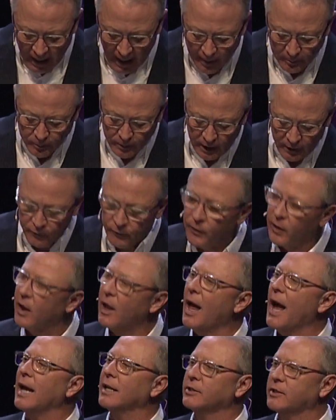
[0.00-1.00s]
empty
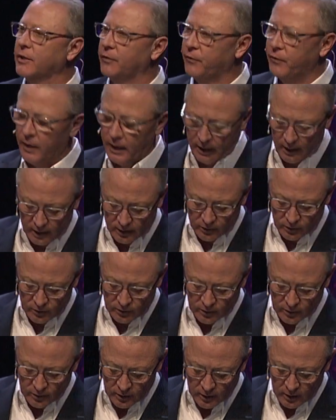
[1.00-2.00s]

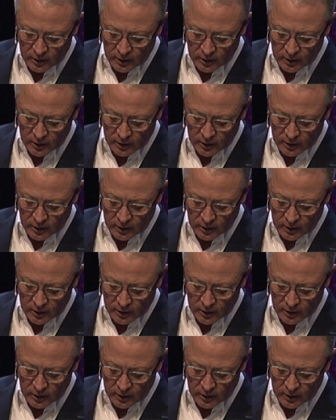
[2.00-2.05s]
philosophies